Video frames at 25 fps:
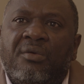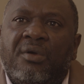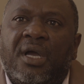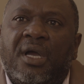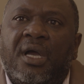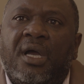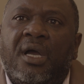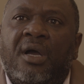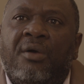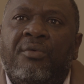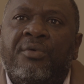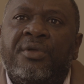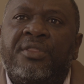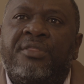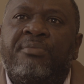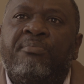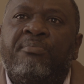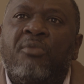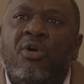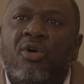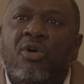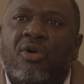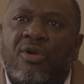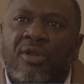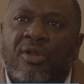uh, with
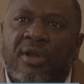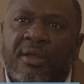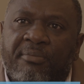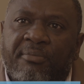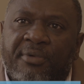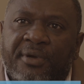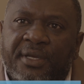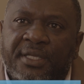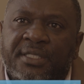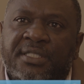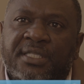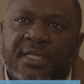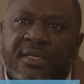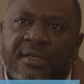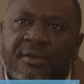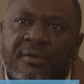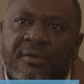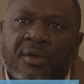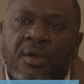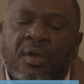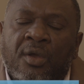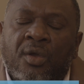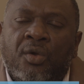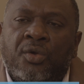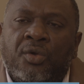more collaboration,
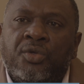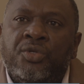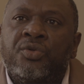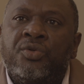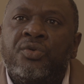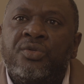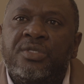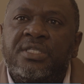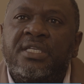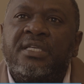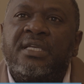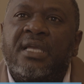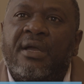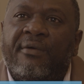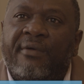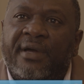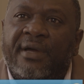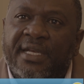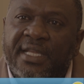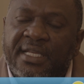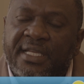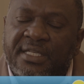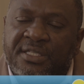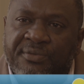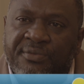using our
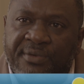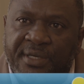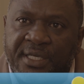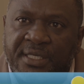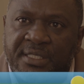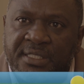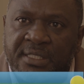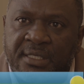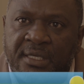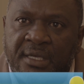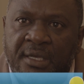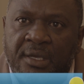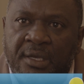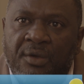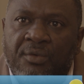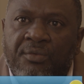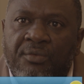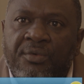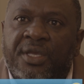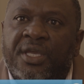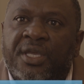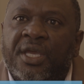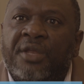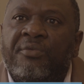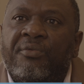networks,
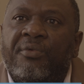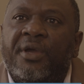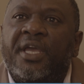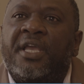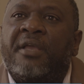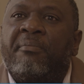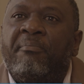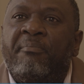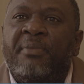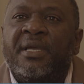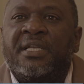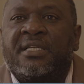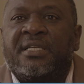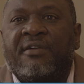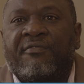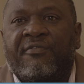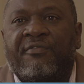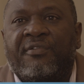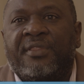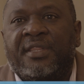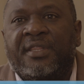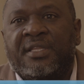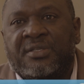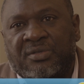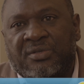we can work better
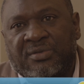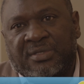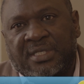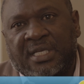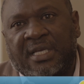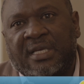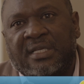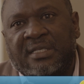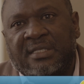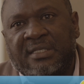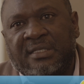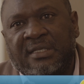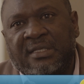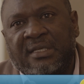for the society.